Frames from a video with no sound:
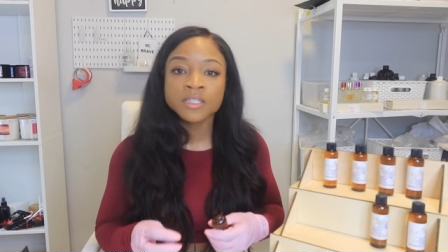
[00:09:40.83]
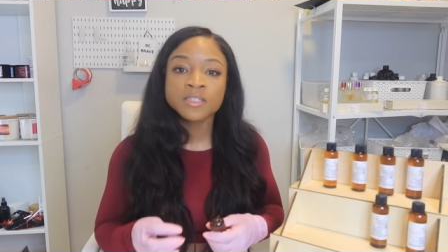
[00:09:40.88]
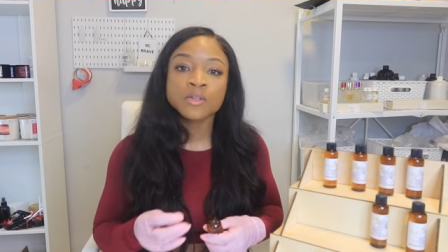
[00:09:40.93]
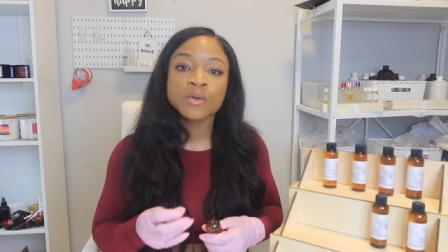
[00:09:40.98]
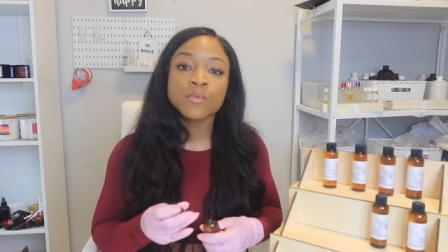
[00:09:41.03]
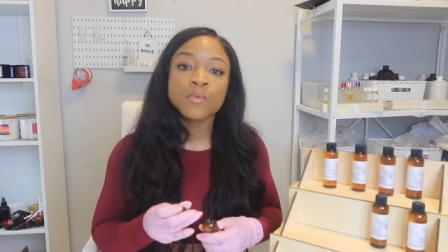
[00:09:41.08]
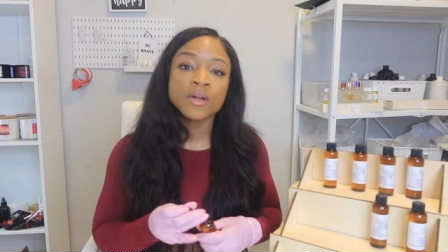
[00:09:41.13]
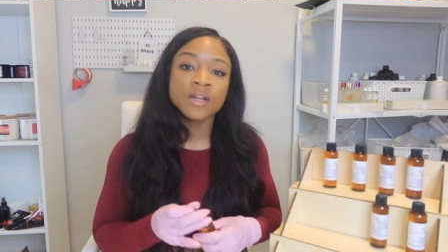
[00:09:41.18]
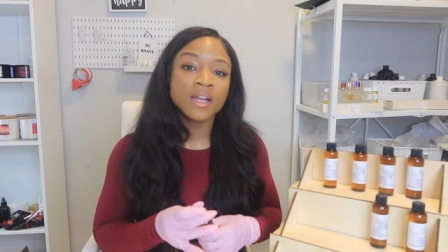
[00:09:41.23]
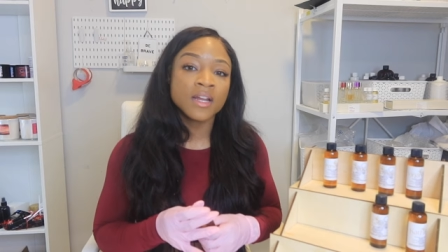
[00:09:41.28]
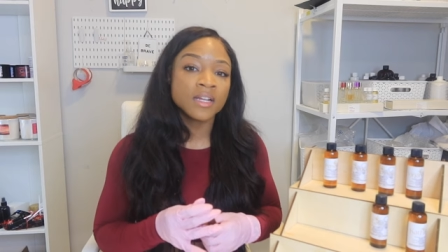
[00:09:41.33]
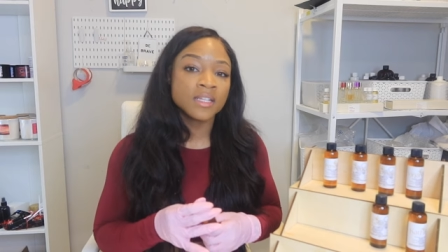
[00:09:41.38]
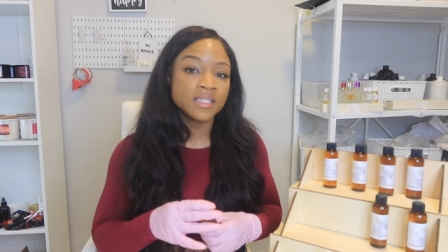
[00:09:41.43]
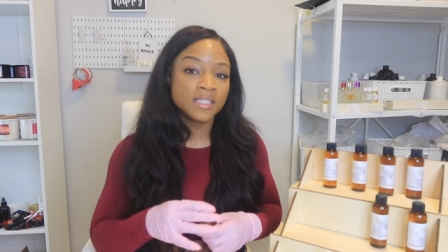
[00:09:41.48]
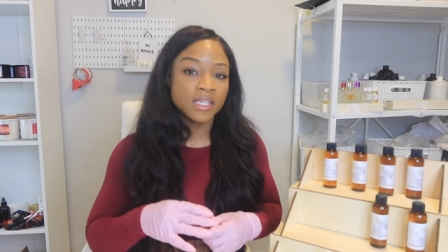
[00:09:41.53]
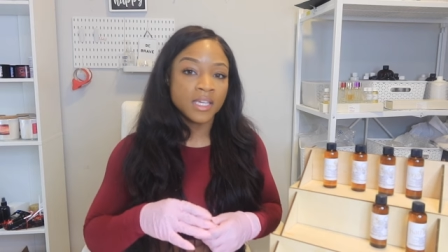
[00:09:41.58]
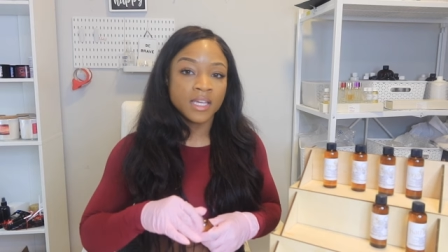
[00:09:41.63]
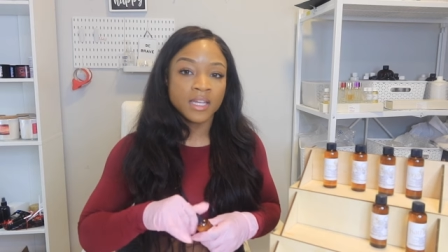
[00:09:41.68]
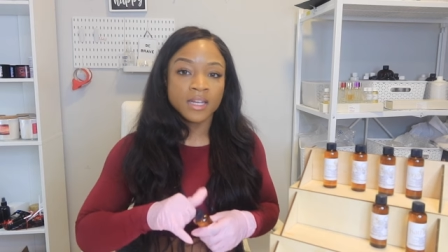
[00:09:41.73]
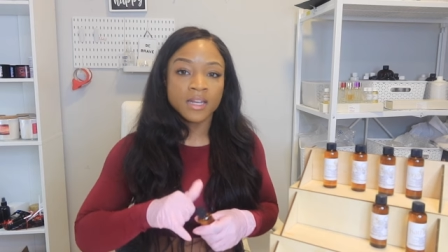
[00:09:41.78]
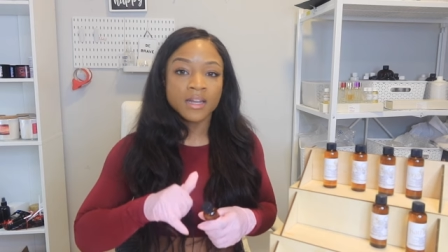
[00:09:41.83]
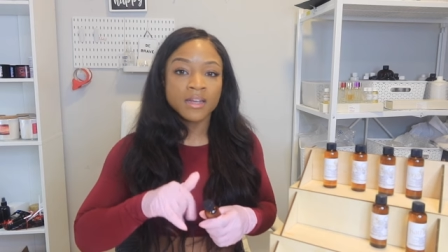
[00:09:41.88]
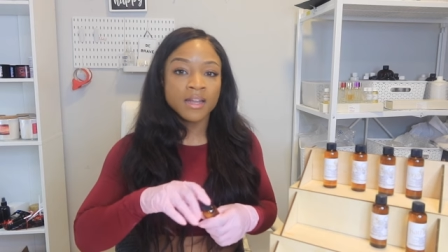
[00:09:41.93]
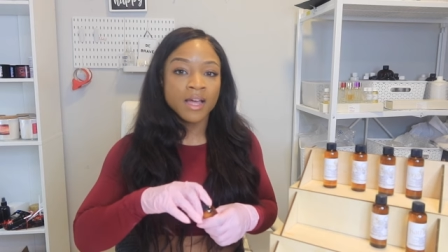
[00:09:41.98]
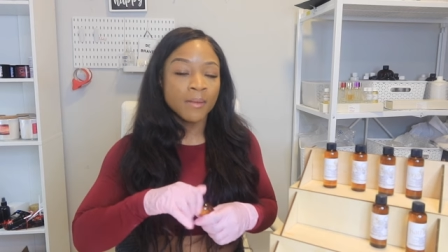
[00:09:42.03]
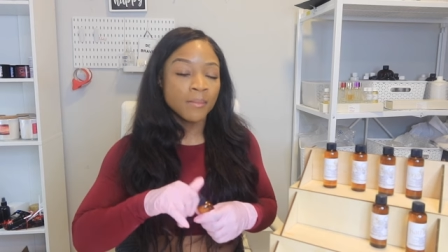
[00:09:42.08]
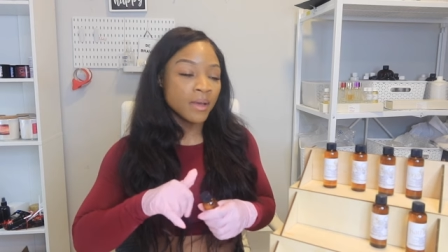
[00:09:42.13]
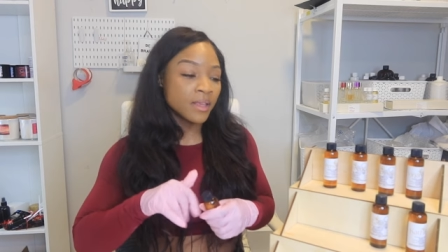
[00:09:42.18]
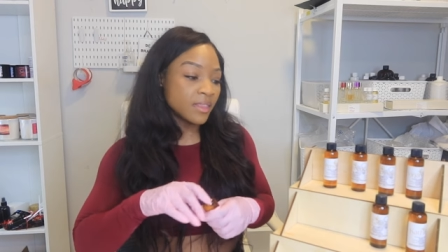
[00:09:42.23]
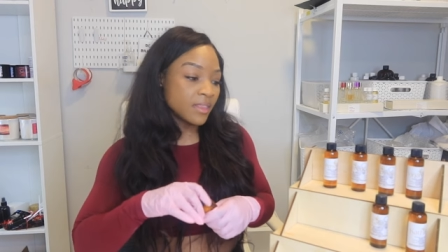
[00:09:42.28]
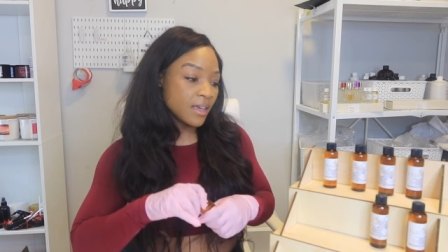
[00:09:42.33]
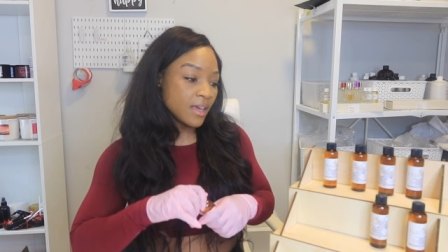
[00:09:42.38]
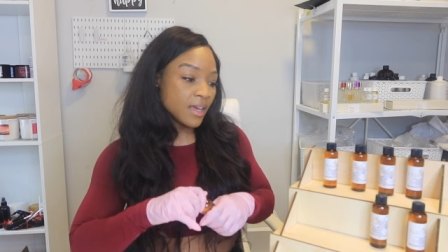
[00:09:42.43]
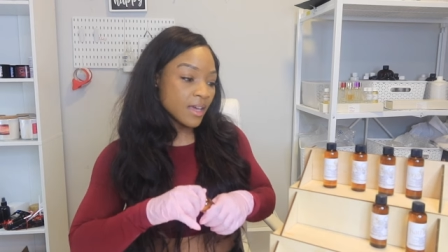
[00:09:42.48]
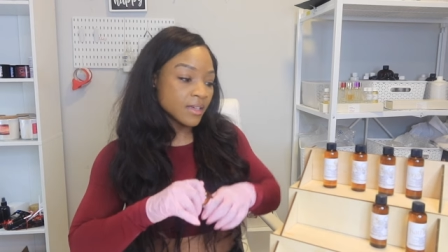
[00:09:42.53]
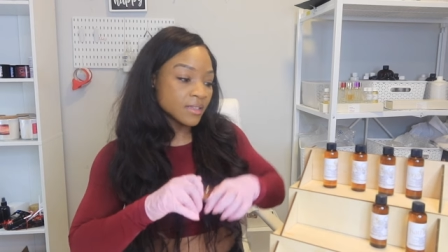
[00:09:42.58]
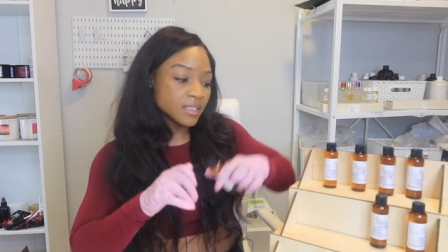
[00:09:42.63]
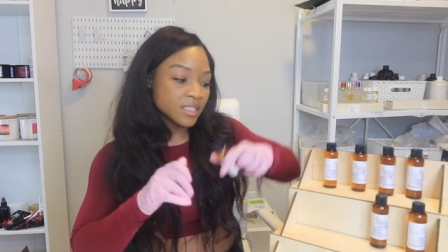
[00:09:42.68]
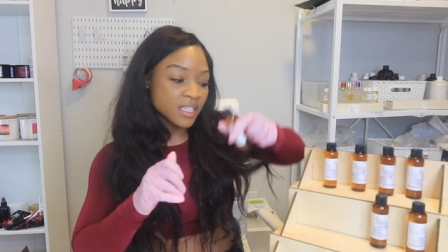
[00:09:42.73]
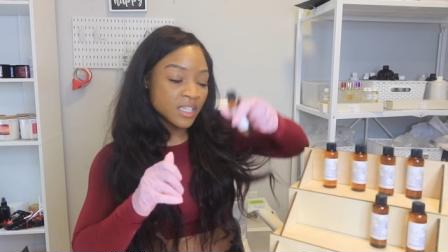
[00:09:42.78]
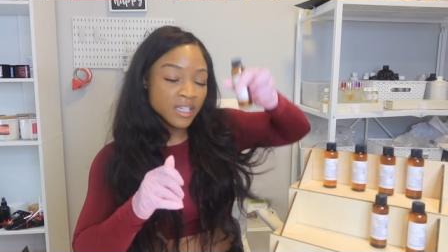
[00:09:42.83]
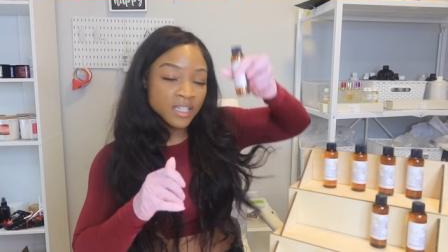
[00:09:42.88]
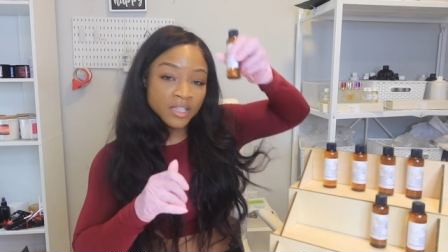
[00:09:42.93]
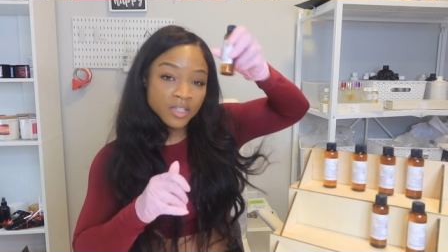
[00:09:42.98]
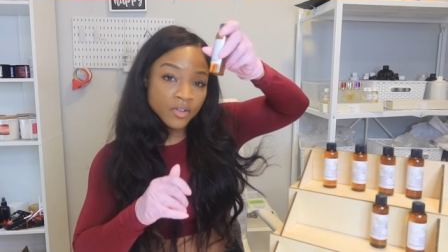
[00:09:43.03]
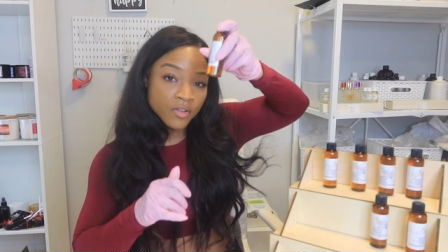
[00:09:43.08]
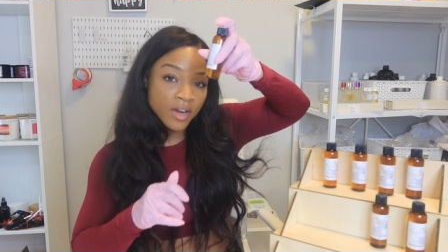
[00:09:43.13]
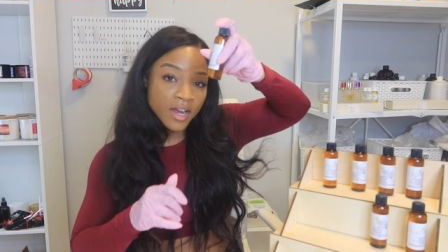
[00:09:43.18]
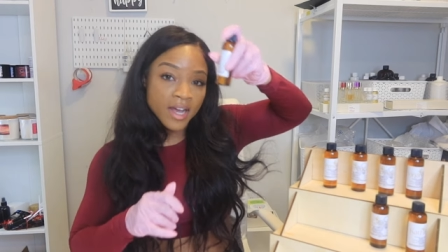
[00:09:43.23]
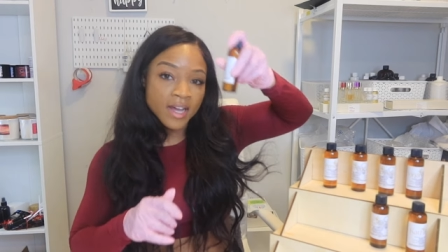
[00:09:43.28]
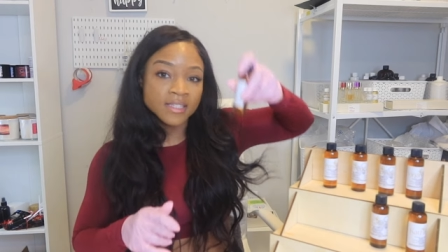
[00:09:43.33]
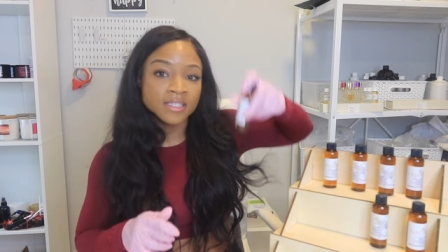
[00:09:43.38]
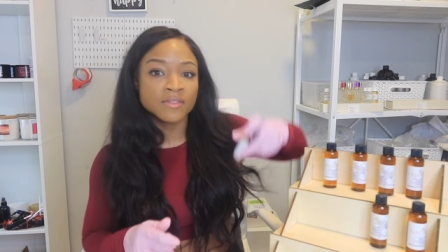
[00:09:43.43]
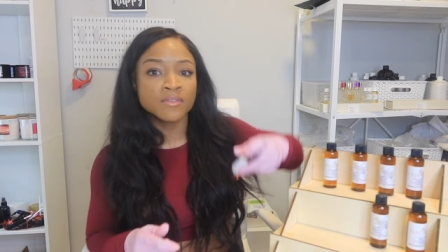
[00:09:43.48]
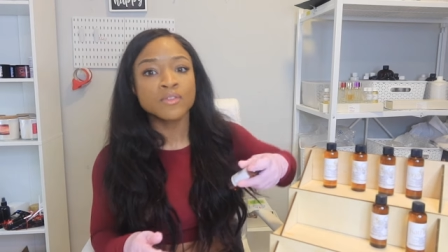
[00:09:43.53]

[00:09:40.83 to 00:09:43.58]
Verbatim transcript: It's a one out of 10. Not my thing. Sitting in the grass.